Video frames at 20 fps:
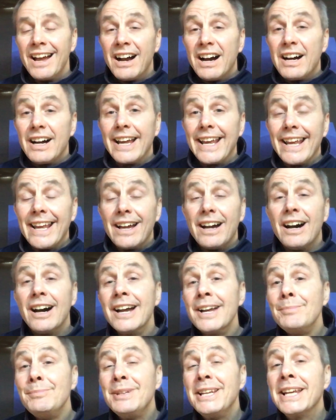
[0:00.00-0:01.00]
Hi,
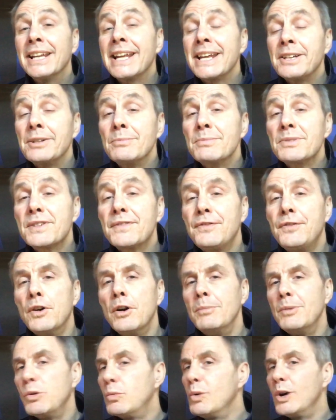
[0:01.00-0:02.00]
I'm Neil Adams,
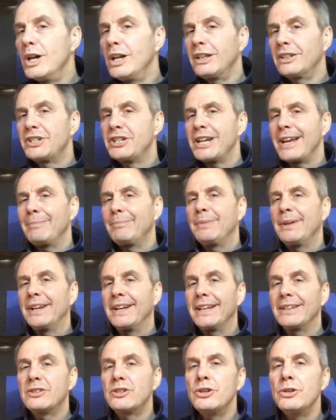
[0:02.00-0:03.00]
former world champion
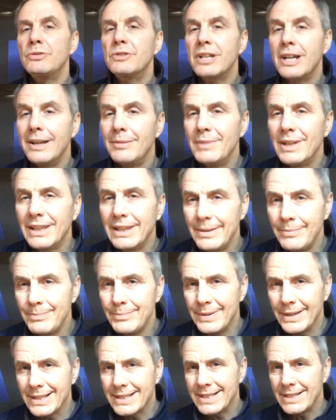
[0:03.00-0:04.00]
and two-time
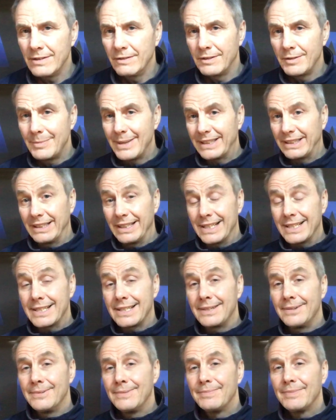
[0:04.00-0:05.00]
Olympic silver
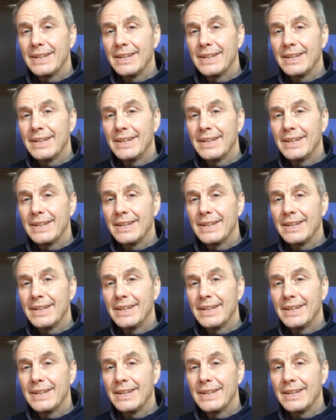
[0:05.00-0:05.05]
medalist.